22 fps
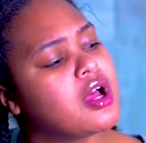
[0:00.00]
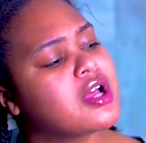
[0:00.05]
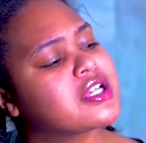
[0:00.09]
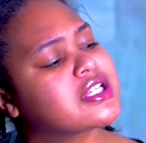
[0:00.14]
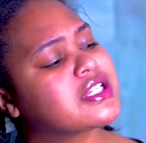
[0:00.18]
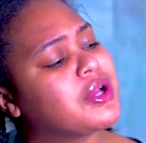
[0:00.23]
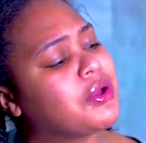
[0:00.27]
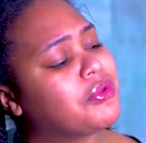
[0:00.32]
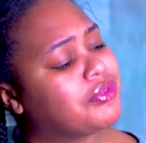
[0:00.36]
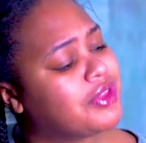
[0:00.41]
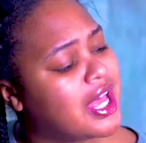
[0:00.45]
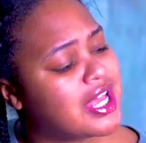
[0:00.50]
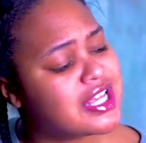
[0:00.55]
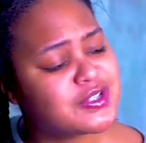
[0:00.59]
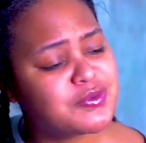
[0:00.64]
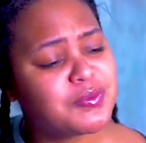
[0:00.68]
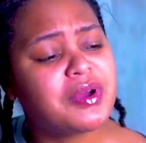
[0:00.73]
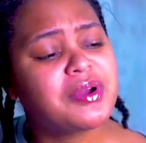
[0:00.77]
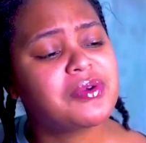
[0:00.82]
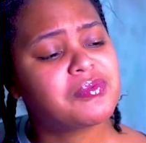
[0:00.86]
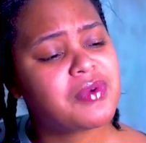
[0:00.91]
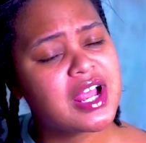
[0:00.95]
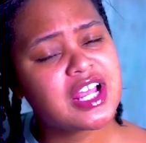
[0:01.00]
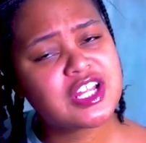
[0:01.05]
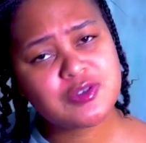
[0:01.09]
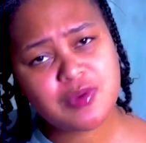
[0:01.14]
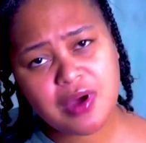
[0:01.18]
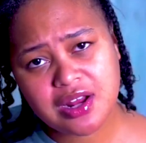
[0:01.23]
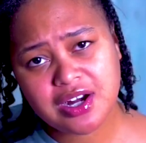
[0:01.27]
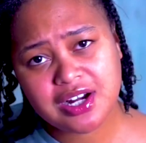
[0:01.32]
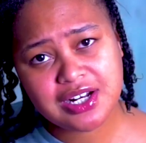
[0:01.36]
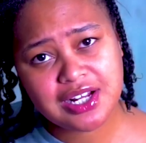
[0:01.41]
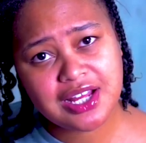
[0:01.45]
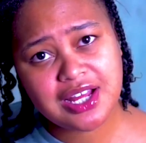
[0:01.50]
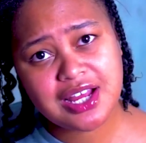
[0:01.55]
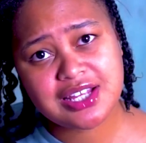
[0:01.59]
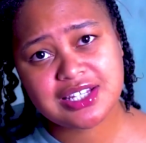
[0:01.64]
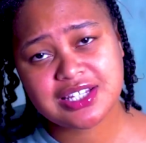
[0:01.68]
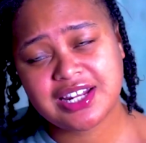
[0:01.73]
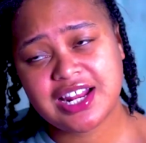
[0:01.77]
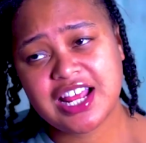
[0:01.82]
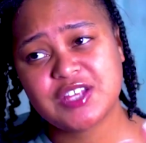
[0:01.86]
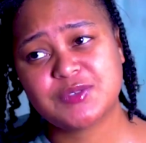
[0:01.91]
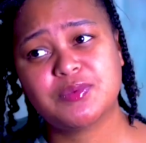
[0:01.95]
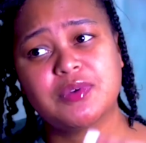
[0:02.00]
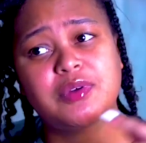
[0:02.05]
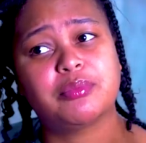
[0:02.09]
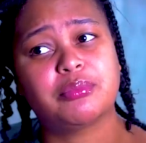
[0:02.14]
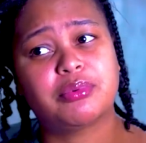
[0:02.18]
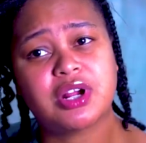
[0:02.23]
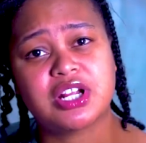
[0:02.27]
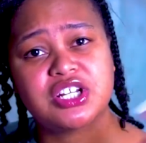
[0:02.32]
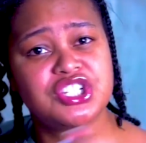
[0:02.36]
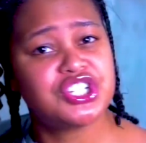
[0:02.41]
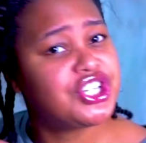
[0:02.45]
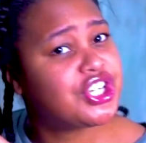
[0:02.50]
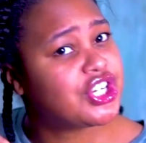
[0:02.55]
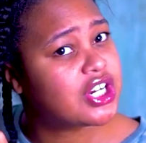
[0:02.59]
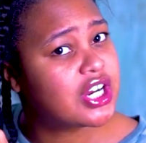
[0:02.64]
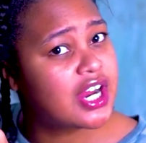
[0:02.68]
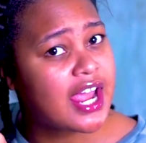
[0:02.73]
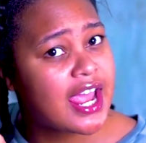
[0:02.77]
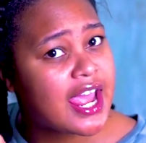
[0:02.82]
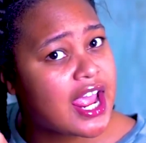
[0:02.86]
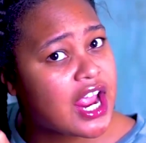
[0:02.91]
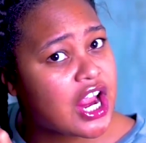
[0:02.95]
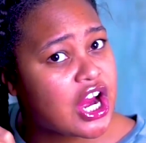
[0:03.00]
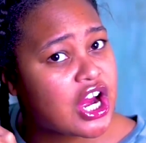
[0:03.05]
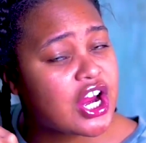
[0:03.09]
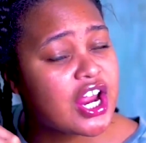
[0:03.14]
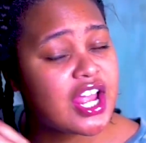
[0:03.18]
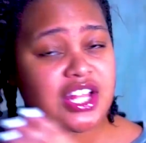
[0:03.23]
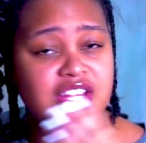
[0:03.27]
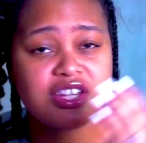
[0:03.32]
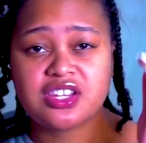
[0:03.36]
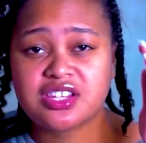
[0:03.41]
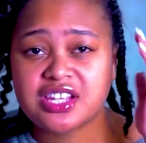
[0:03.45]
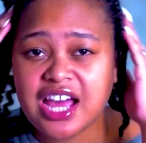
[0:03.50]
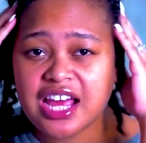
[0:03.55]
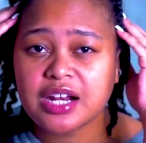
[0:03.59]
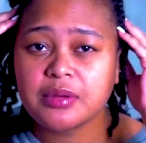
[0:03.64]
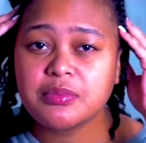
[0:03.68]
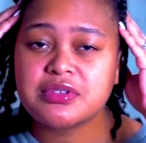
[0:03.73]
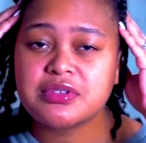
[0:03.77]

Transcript: So that's what rice water does, and that's what brushing your hair and just kind of